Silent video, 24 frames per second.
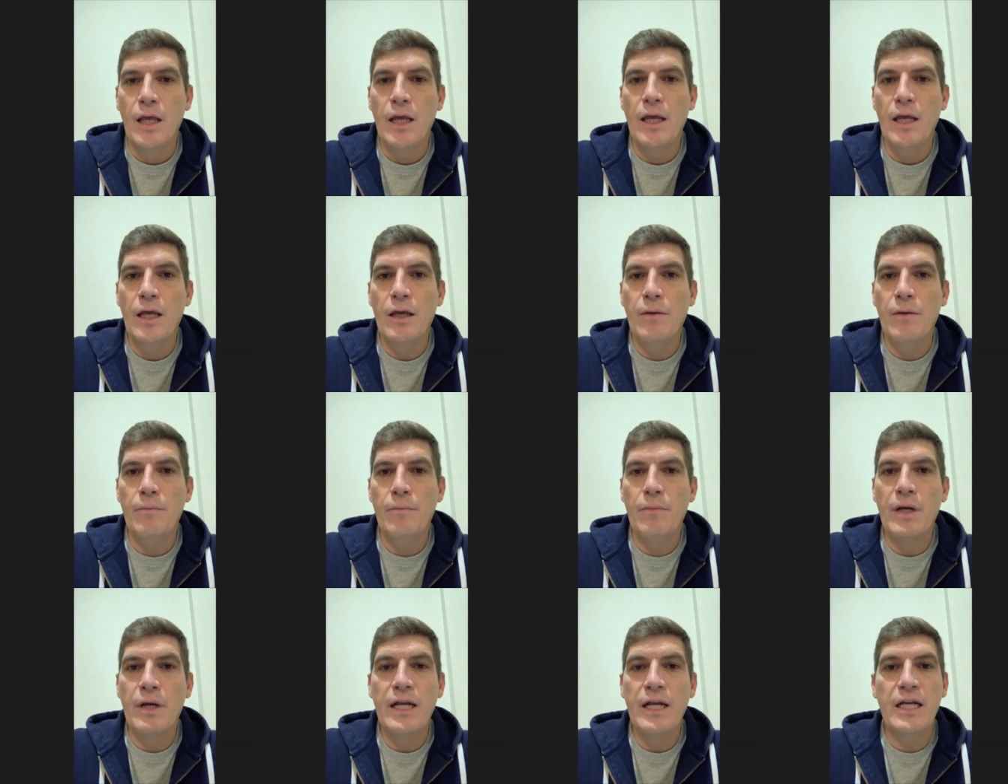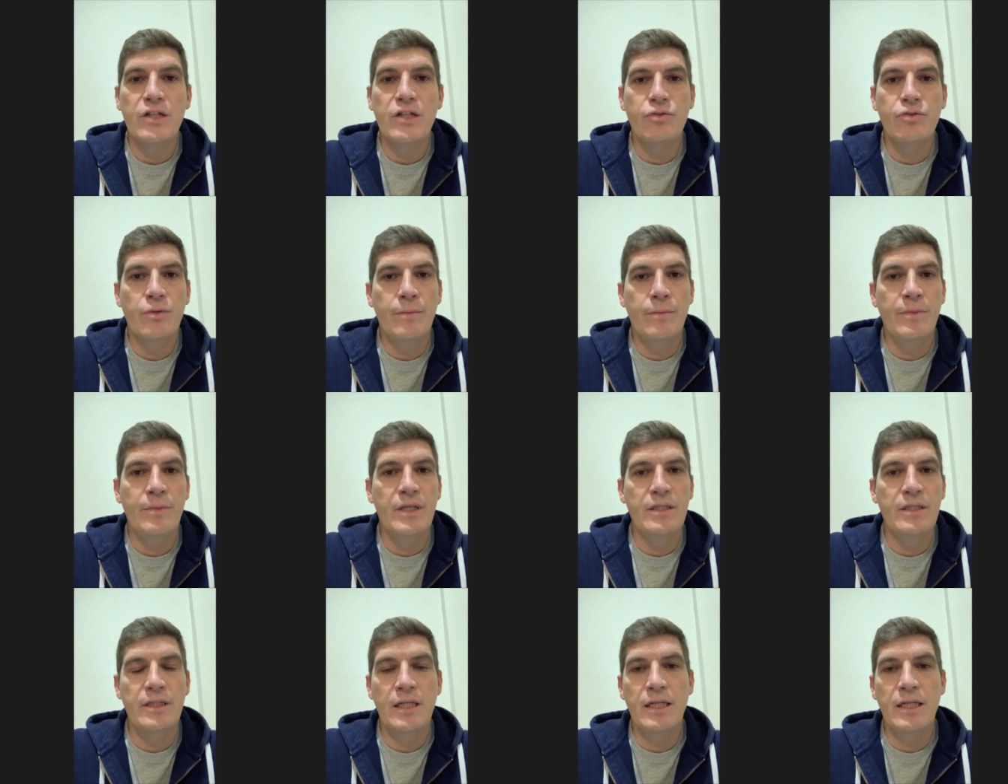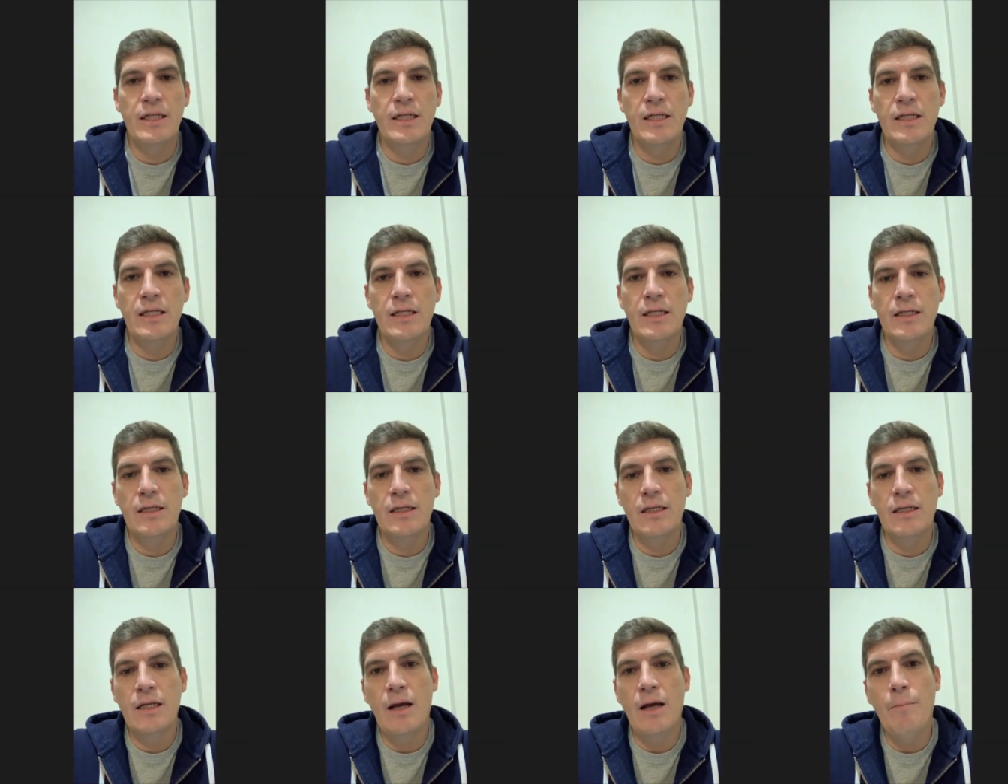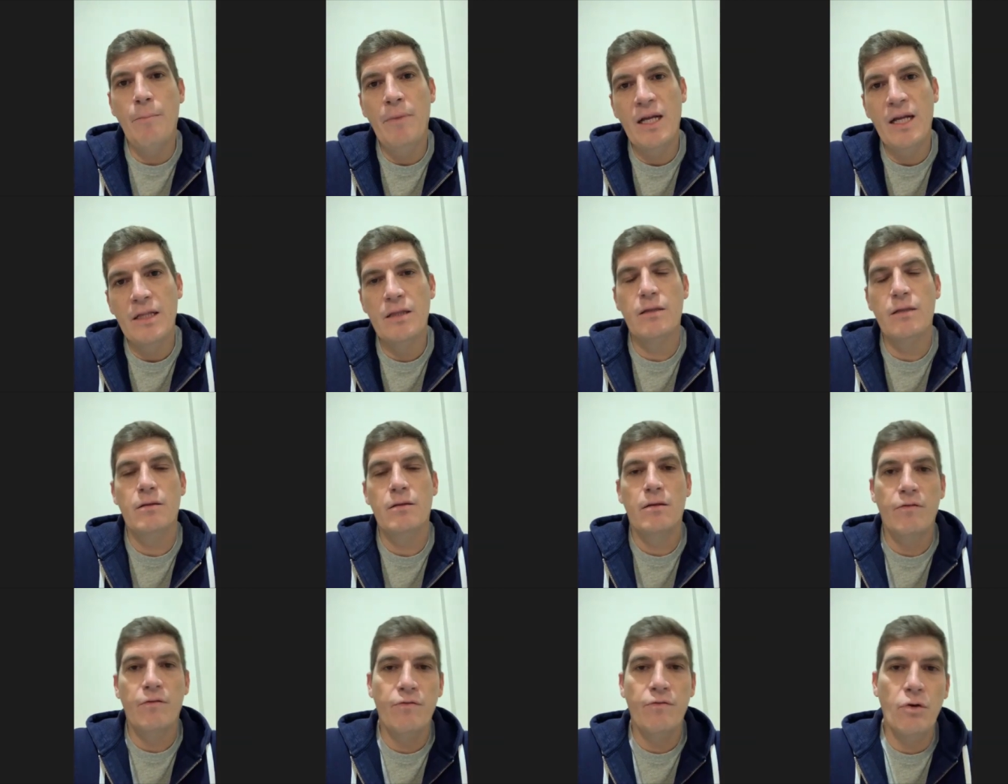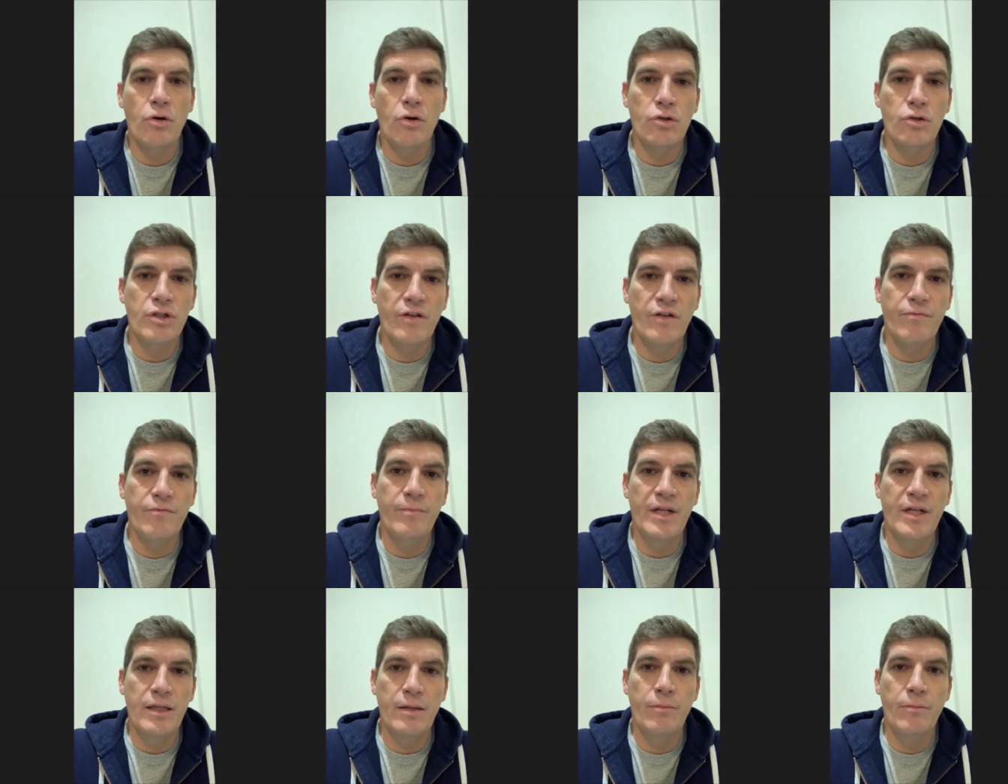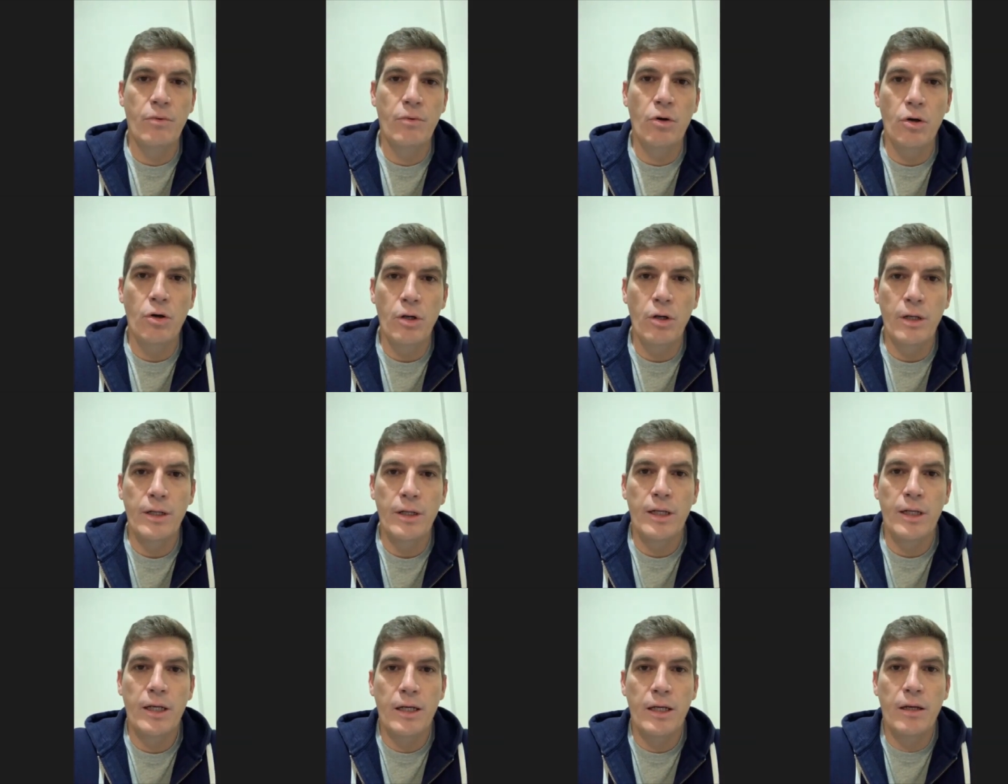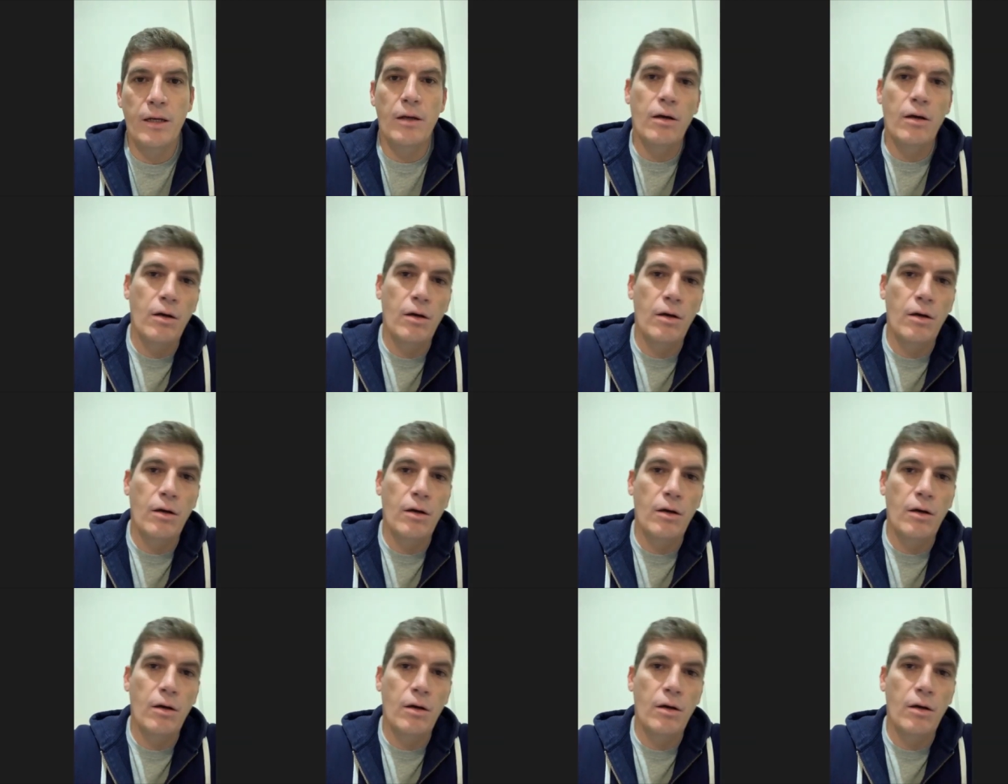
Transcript: um, Greek swimmers, and I met, of course, I've met them all. Uh,